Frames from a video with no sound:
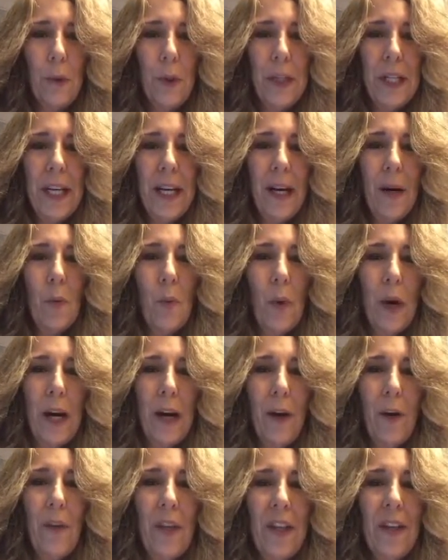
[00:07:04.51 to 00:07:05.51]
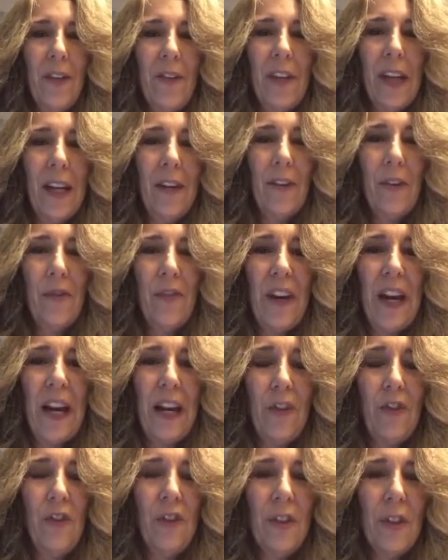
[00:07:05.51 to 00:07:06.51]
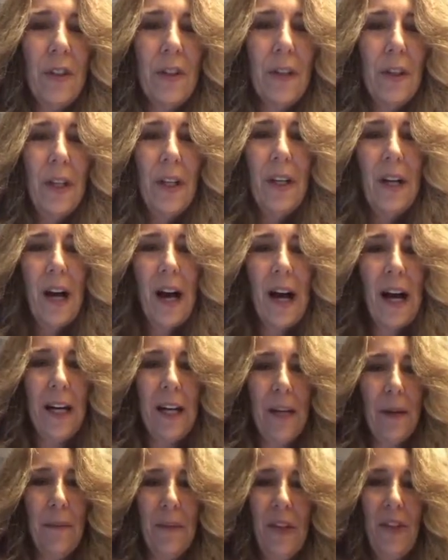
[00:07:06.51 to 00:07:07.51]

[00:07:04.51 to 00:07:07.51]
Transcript: You can't wear this as a fashion item.